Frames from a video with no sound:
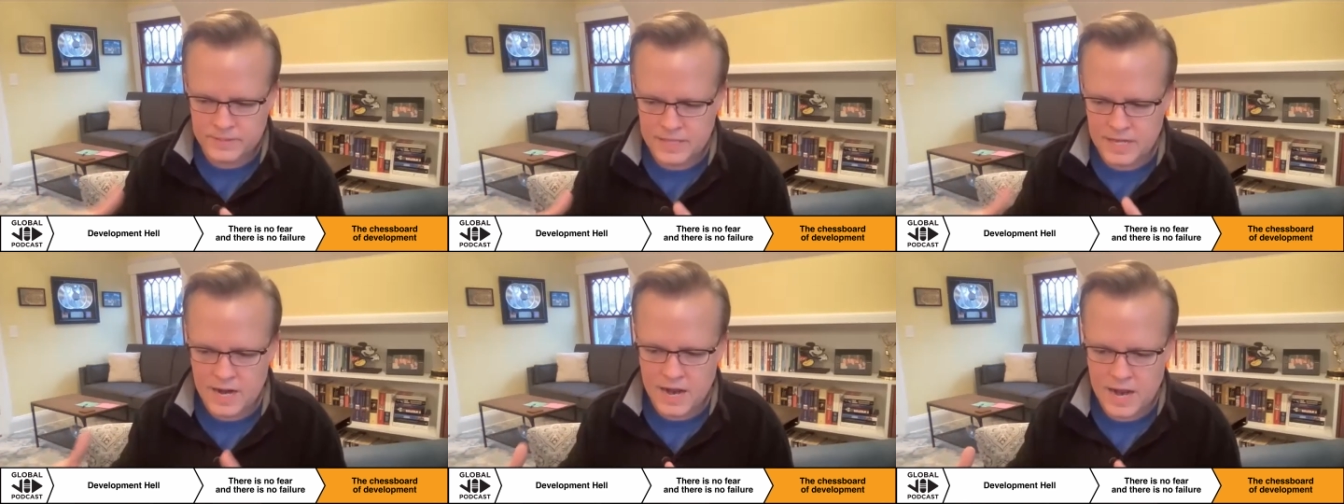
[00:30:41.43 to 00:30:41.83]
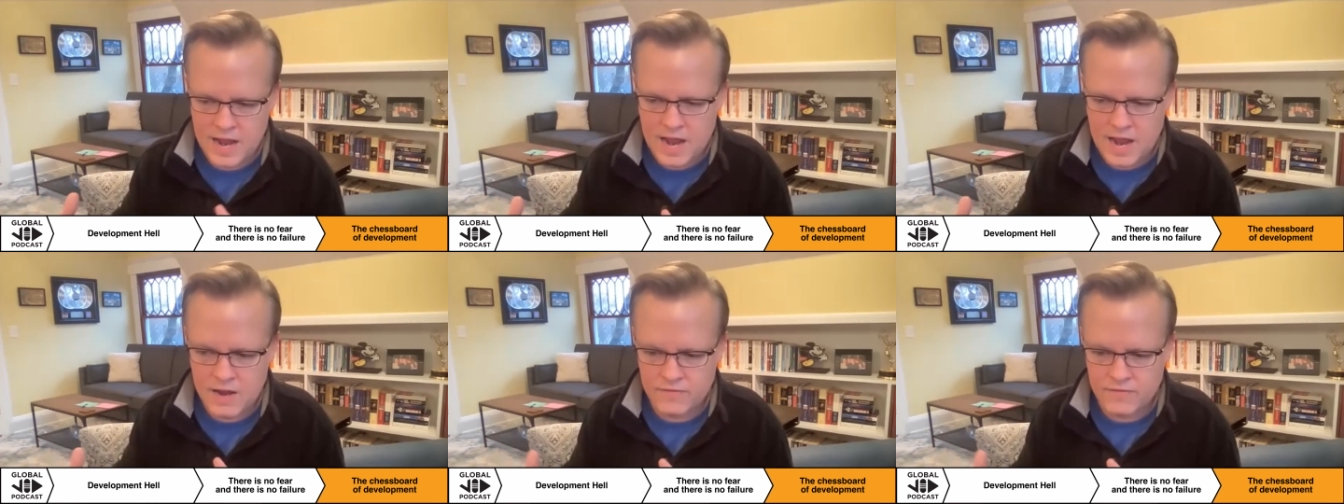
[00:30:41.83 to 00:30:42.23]
that I
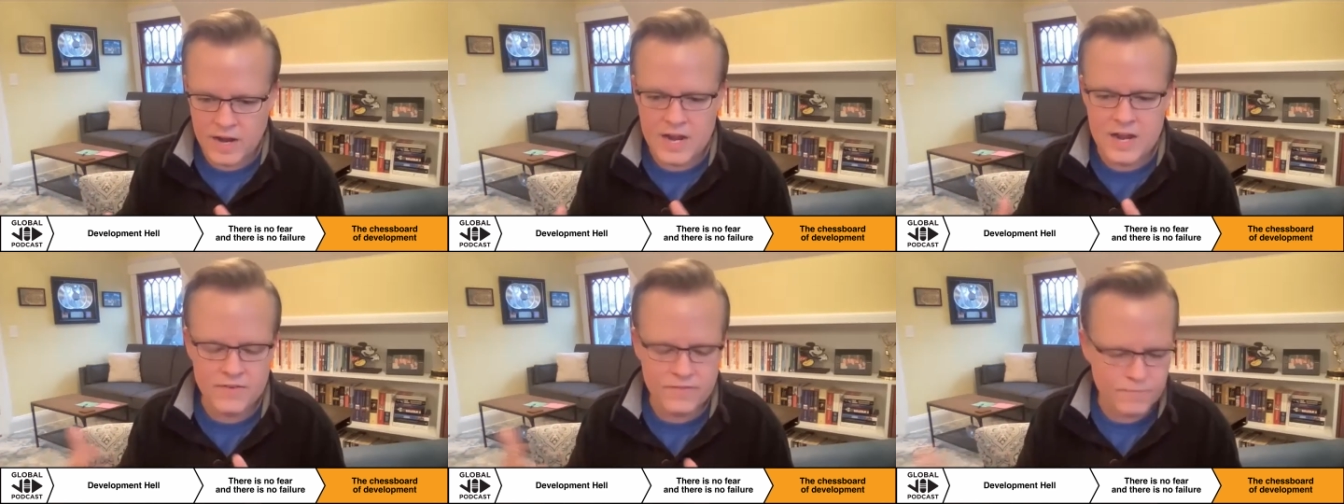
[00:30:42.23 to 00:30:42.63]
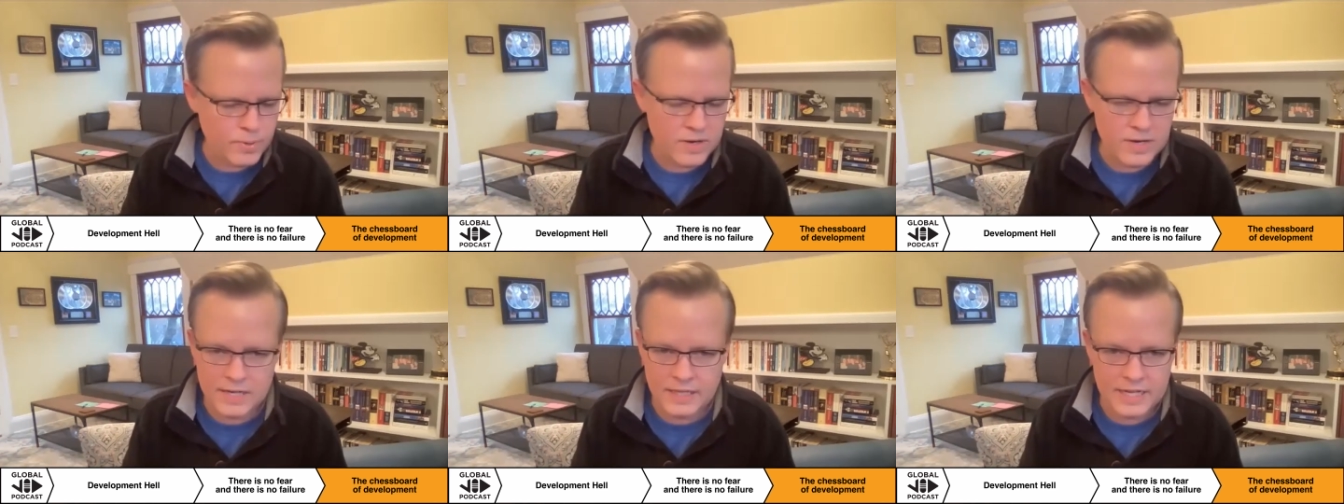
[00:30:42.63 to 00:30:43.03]
have
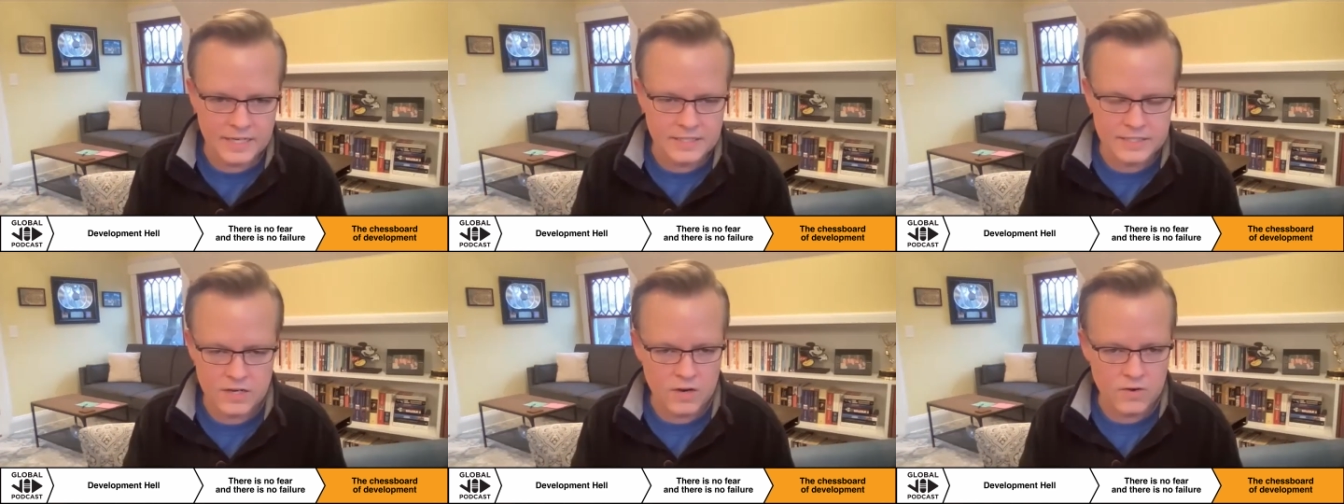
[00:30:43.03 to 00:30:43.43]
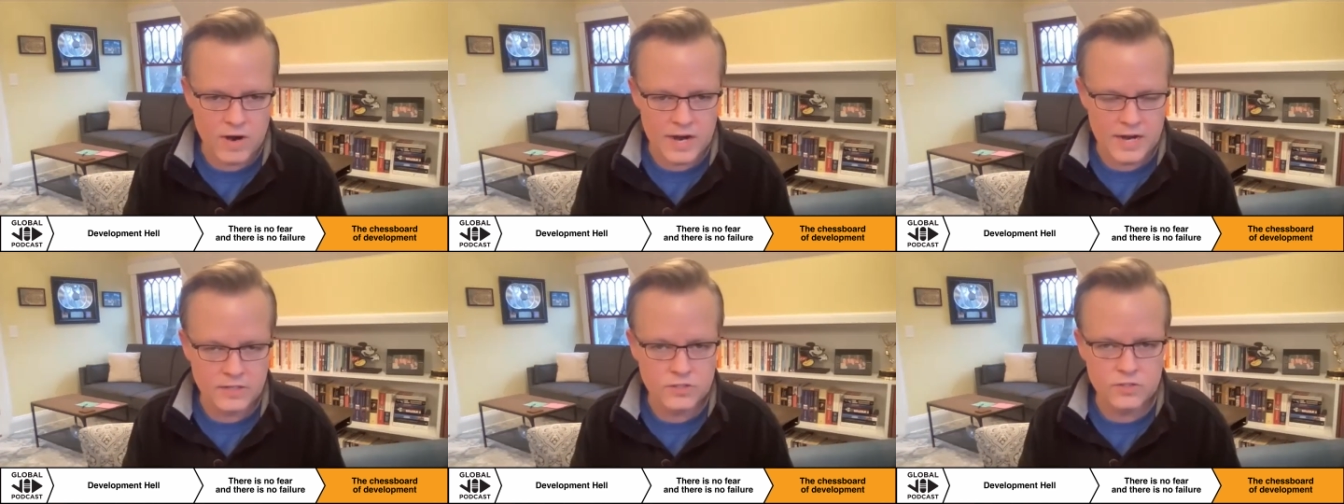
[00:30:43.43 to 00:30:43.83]
put on LinkedIn
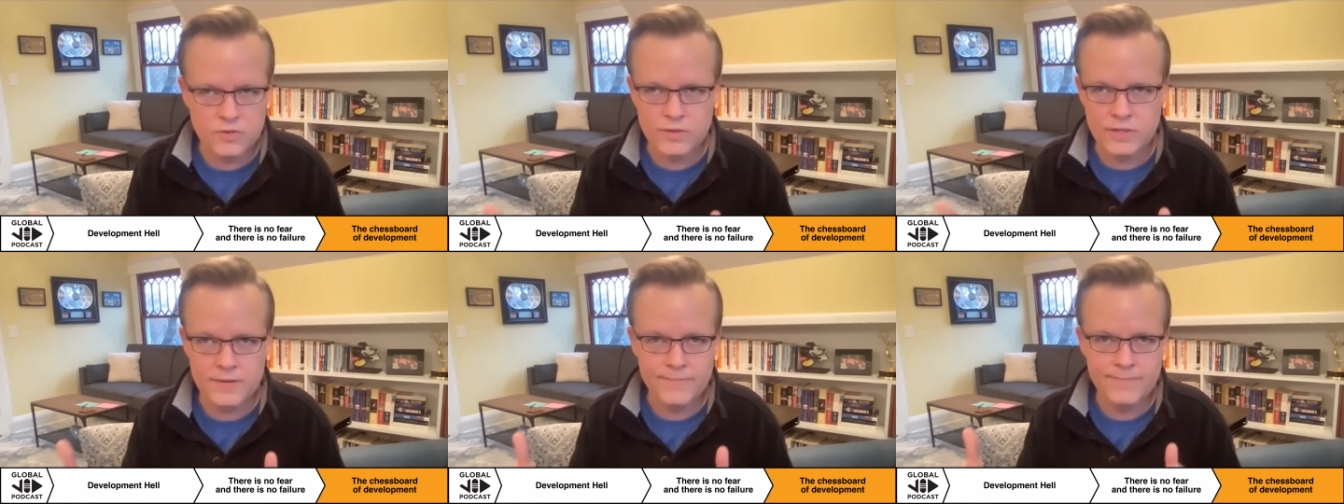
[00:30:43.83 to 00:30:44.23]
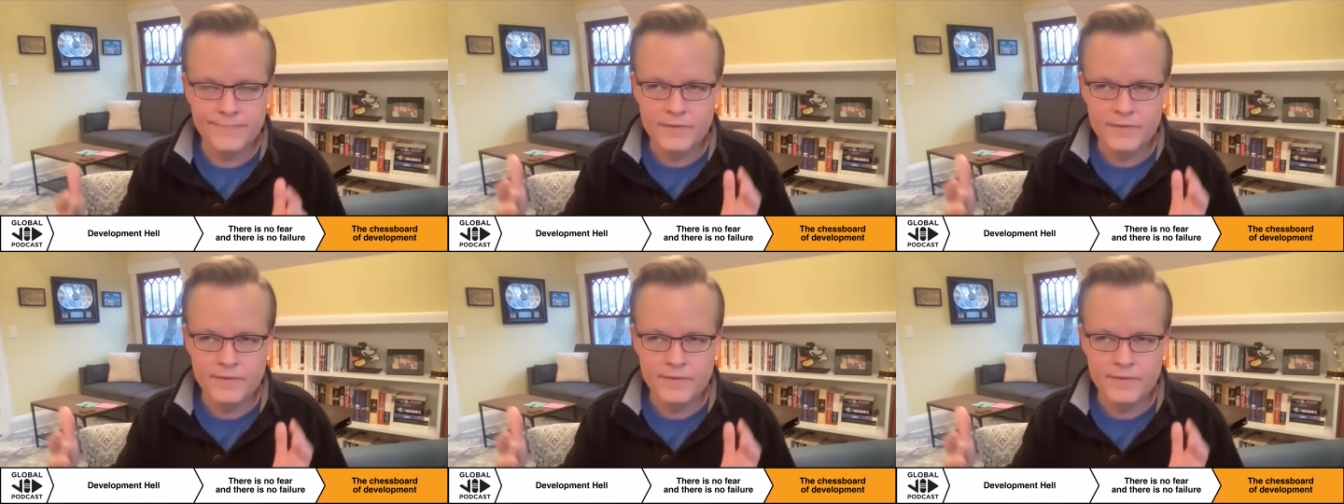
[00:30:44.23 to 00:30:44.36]
already. So that